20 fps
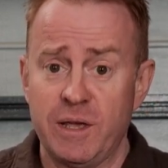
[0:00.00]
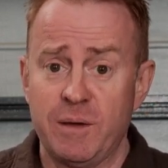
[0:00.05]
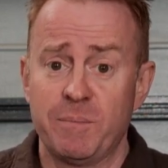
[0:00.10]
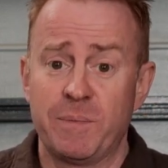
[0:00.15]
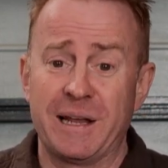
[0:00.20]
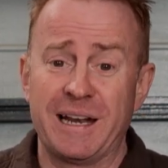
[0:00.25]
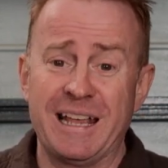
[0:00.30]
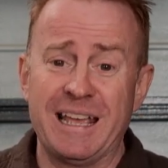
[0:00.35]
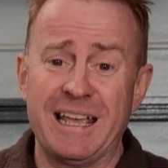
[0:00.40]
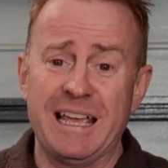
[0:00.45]

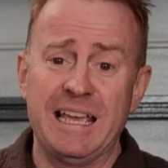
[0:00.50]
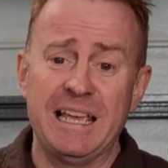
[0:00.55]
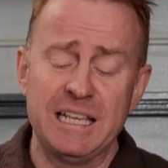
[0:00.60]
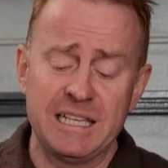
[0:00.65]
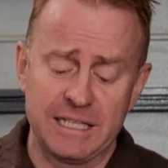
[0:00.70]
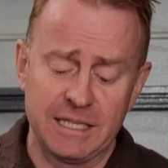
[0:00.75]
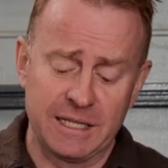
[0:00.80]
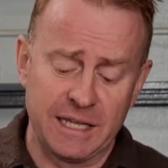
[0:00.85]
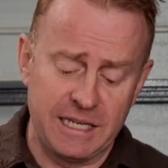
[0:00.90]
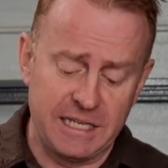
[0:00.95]
but
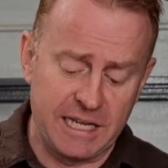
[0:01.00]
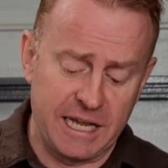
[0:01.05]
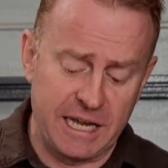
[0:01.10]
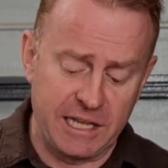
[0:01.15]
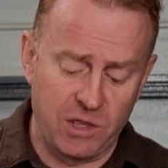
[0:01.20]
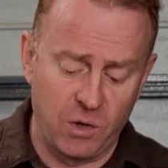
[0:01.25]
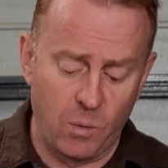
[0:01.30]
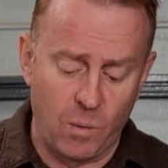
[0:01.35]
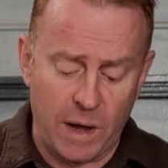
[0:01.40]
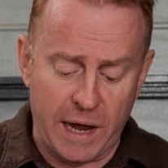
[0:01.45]
easily
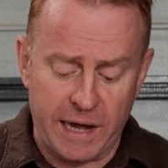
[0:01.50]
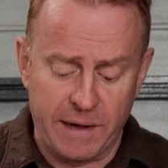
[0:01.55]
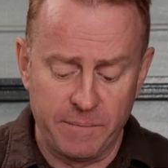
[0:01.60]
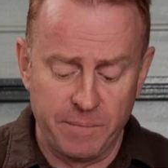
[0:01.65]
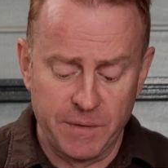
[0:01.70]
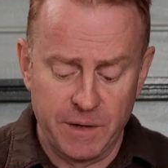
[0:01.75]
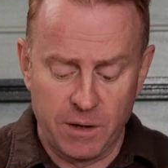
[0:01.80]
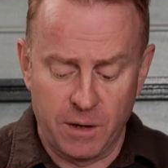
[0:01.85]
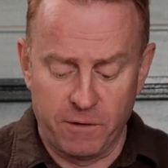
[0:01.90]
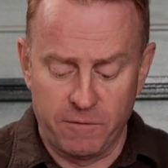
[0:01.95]
take the weight
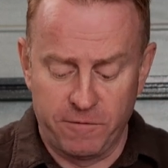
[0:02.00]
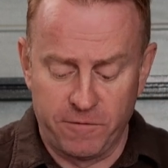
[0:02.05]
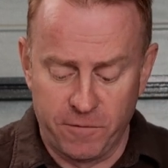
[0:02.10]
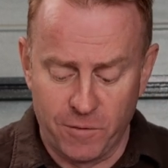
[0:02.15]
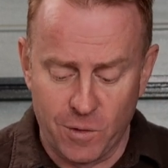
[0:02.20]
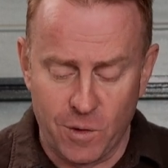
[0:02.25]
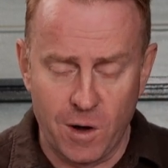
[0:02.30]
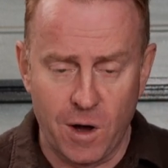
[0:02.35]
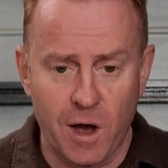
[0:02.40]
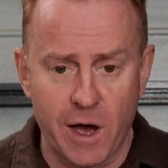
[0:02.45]
of
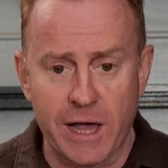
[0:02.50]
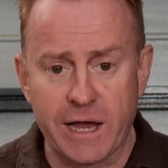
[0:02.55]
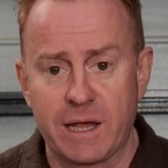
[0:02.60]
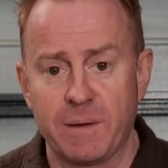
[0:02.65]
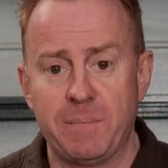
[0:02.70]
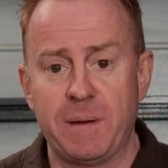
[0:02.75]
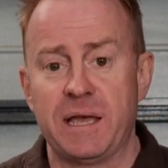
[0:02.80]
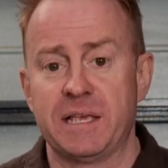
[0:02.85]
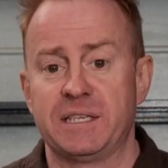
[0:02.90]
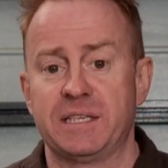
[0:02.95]
4
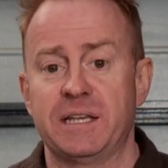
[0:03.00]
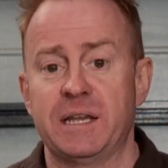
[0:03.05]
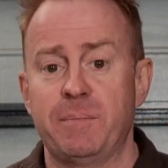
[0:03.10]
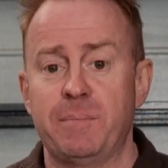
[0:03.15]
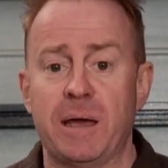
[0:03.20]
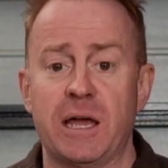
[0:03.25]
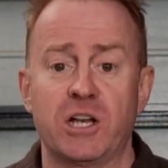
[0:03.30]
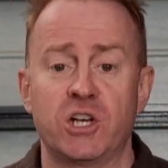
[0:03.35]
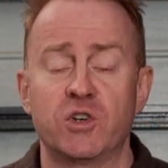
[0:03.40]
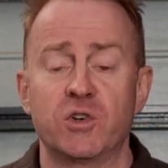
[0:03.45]
high-capacity
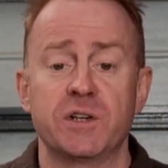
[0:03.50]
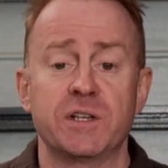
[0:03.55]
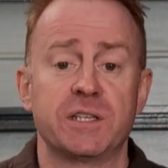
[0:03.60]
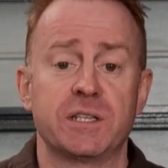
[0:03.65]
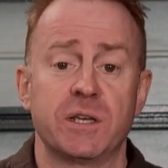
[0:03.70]
batteries.